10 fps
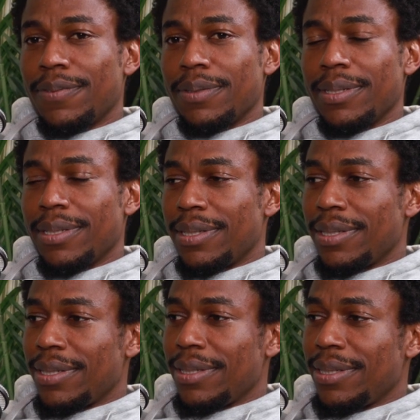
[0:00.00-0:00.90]
a Foreign
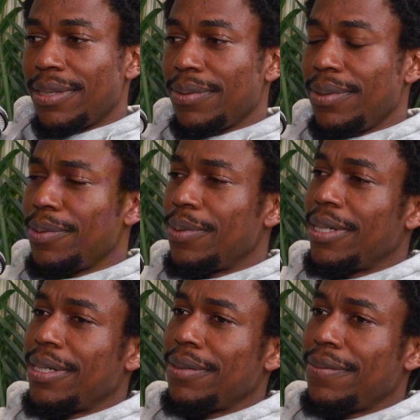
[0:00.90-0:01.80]
Land. And here today we
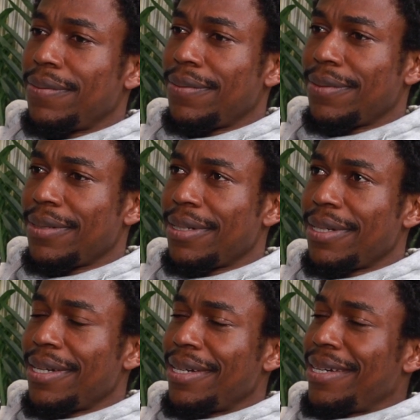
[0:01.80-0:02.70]
have
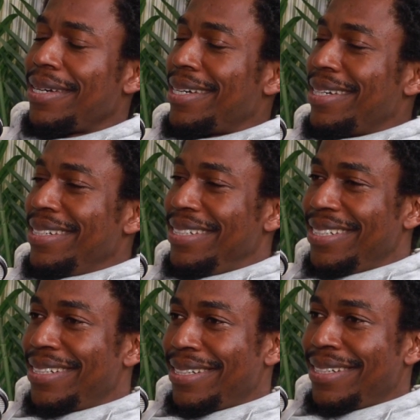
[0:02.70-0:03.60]

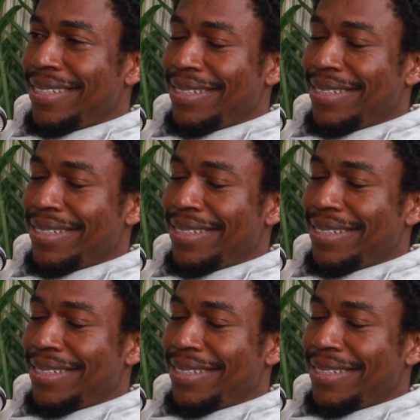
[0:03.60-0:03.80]
Jide,